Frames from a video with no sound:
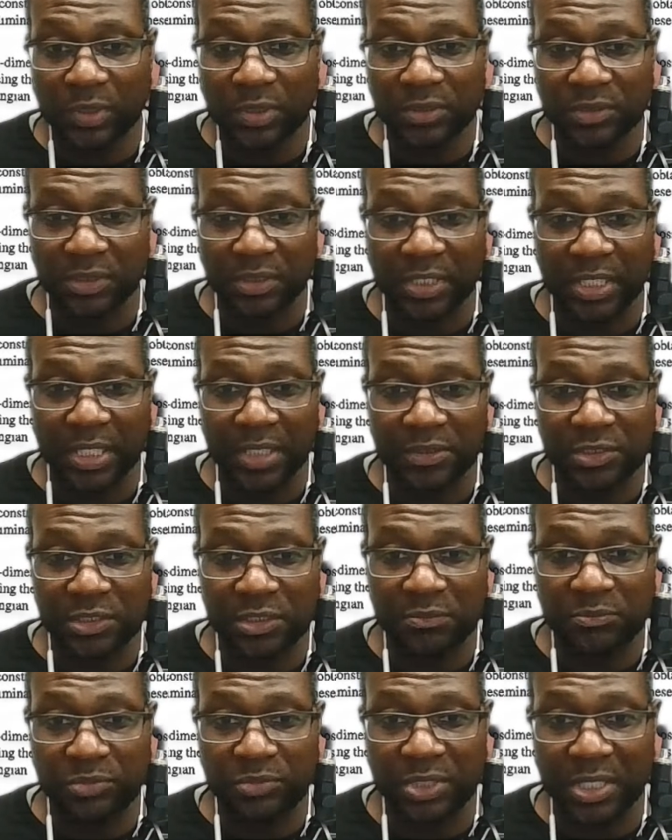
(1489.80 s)
Right, so that
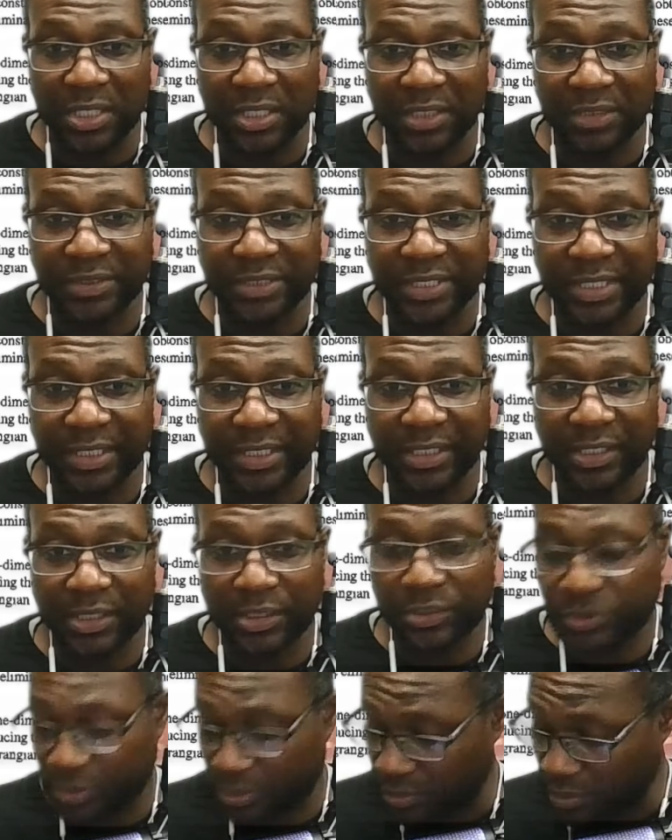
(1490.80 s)
should be our kinetic
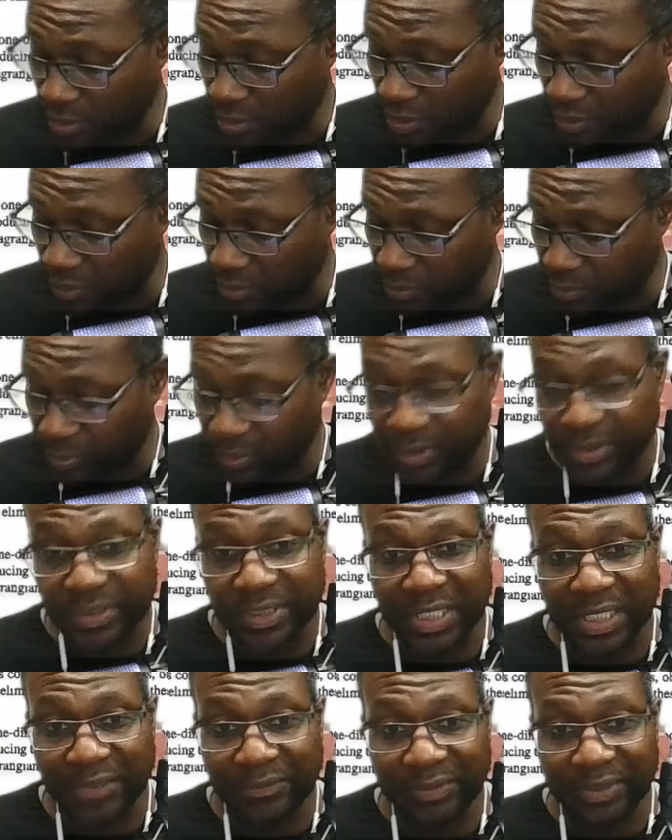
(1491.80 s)
energy, all the
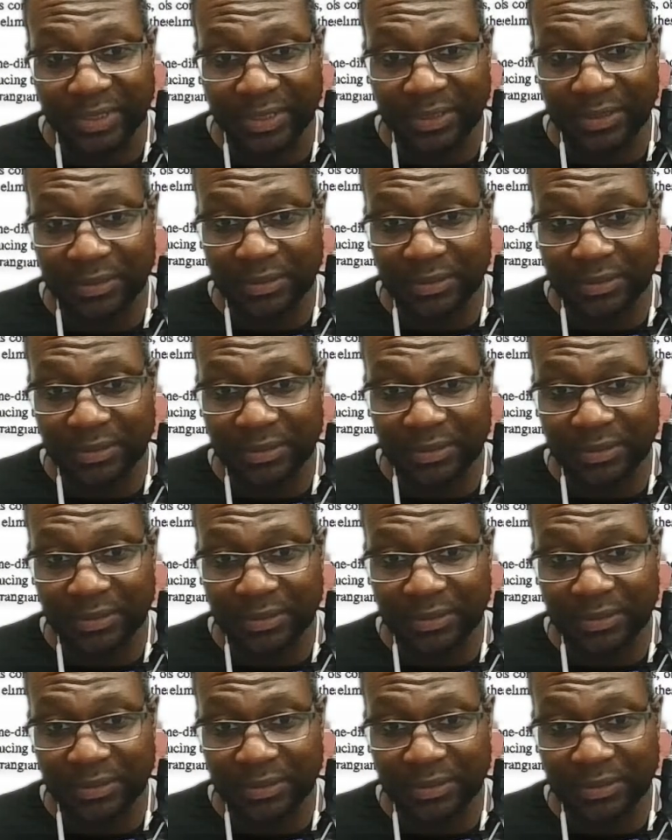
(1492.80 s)
points that we